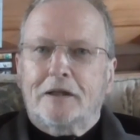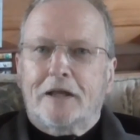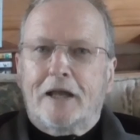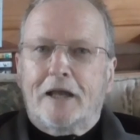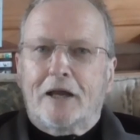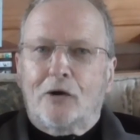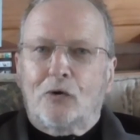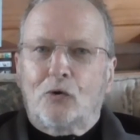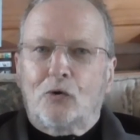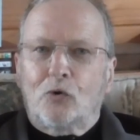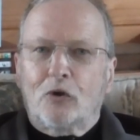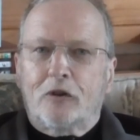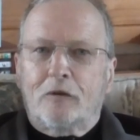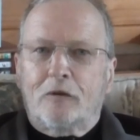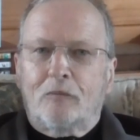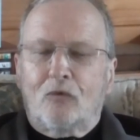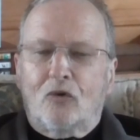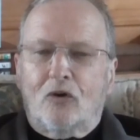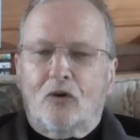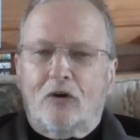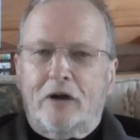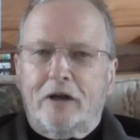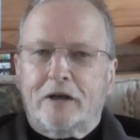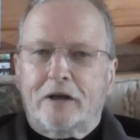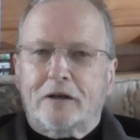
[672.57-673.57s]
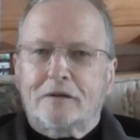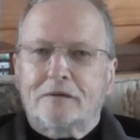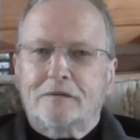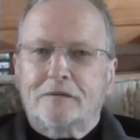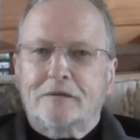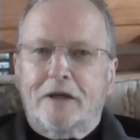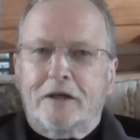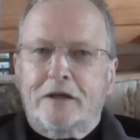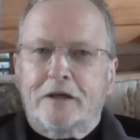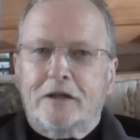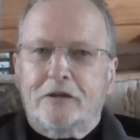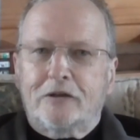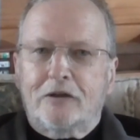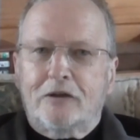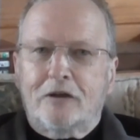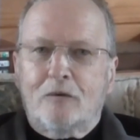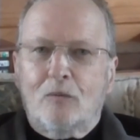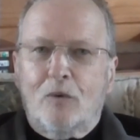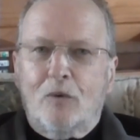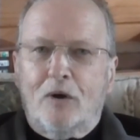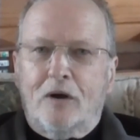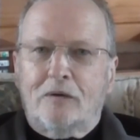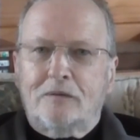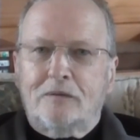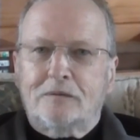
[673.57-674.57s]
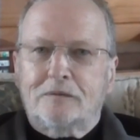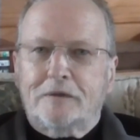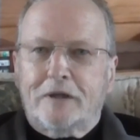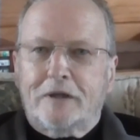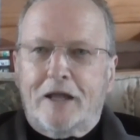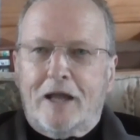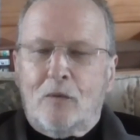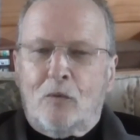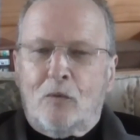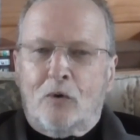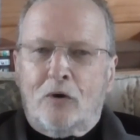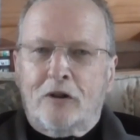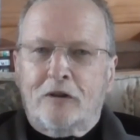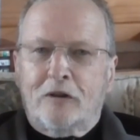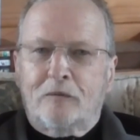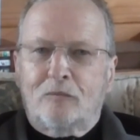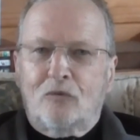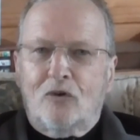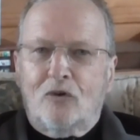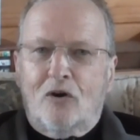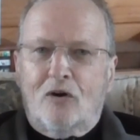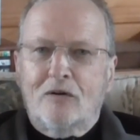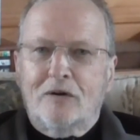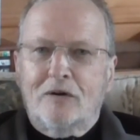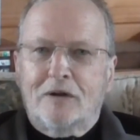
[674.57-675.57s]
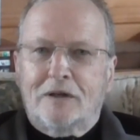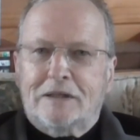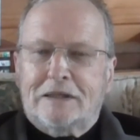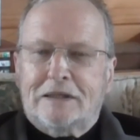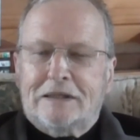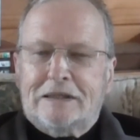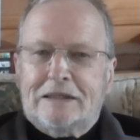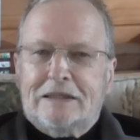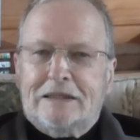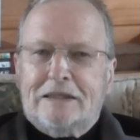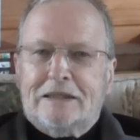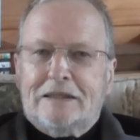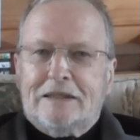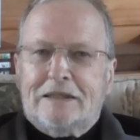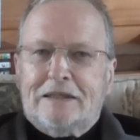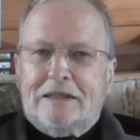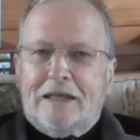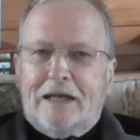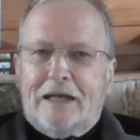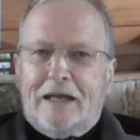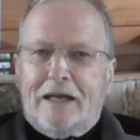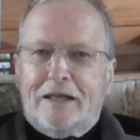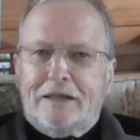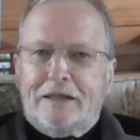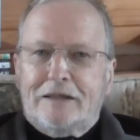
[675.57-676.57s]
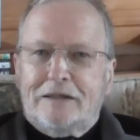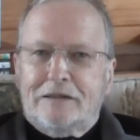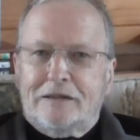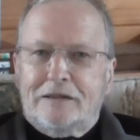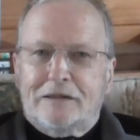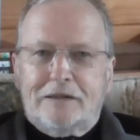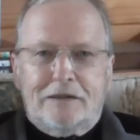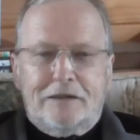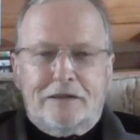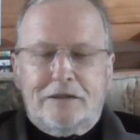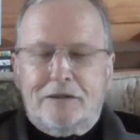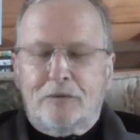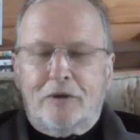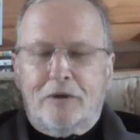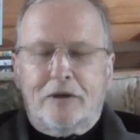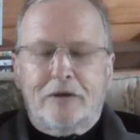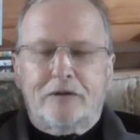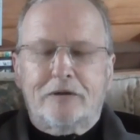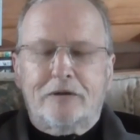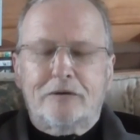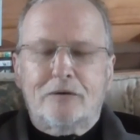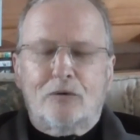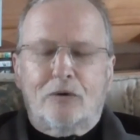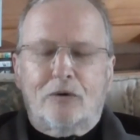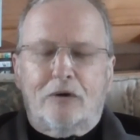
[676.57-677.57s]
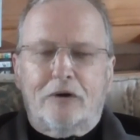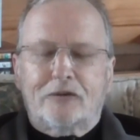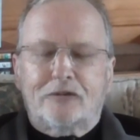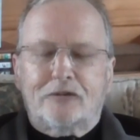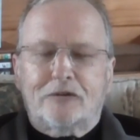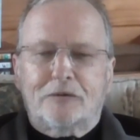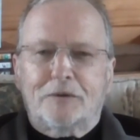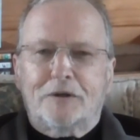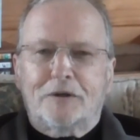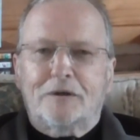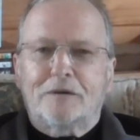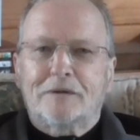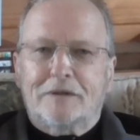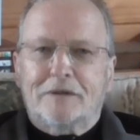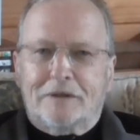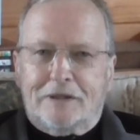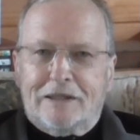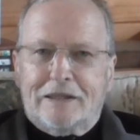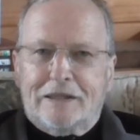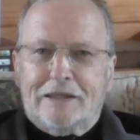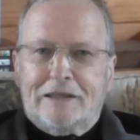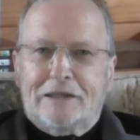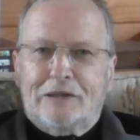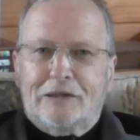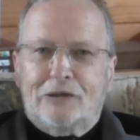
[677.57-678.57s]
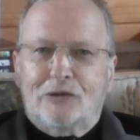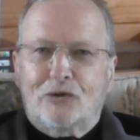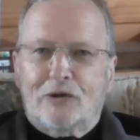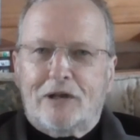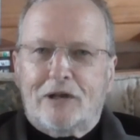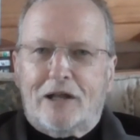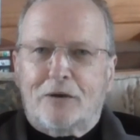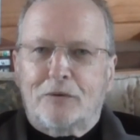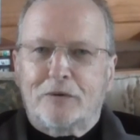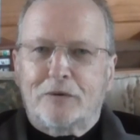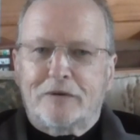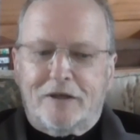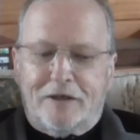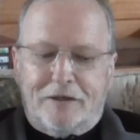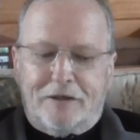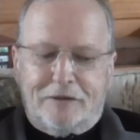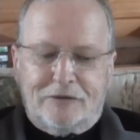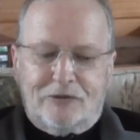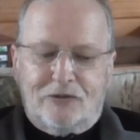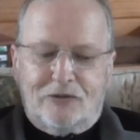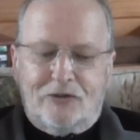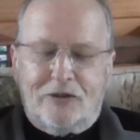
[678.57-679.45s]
Get all of them right and you're doing well. Get one of them wrong and you won't do quite so well. Good luck with it.